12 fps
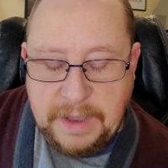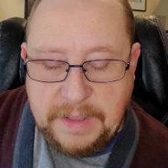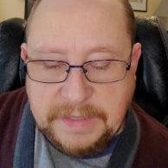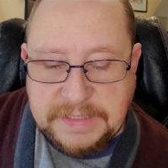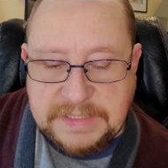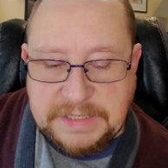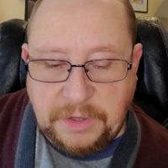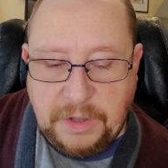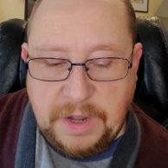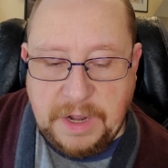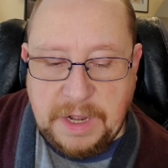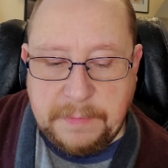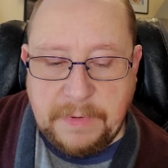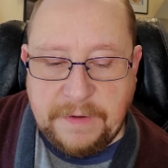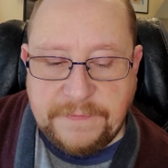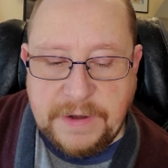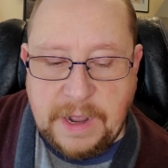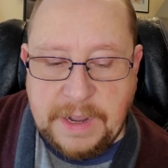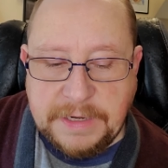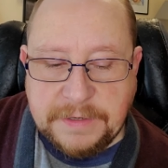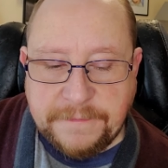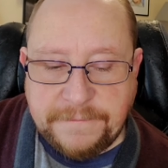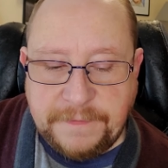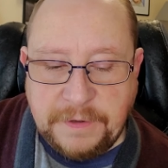The still hum of night
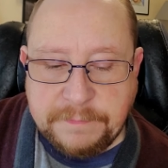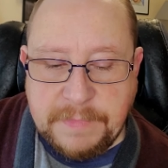filled